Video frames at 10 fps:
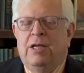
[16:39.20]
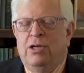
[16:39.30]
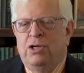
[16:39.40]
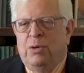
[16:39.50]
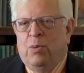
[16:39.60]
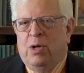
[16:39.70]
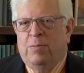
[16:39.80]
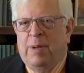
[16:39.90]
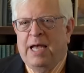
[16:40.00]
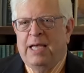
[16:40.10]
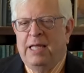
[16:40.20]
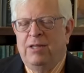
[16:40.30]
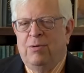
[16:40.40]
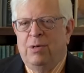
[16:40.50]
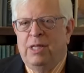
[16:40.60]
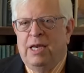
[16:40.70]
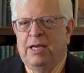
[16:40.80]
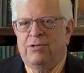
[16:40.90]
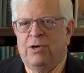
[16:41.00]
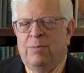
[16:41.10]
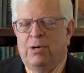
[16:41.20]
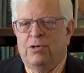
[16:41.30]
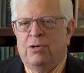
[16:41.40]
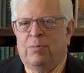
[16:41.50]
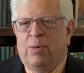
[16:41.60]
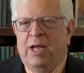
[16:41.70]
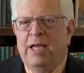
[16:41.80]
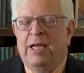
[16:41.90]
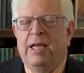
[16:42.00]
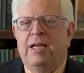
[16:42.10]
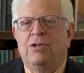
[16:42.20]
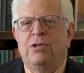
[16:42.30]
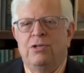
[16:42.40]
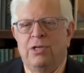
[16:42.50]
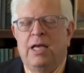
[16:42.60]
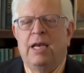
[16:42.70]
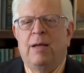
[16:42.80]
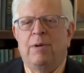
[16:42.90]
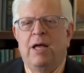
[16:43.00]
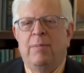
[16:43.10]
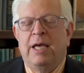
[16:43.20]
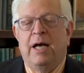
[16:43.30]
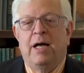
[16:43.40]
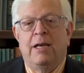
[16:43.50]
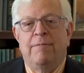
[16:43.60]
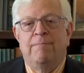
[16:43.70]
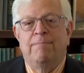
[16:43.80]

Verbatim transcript: She walked back in during the next commercial break and she said, I'm coming on.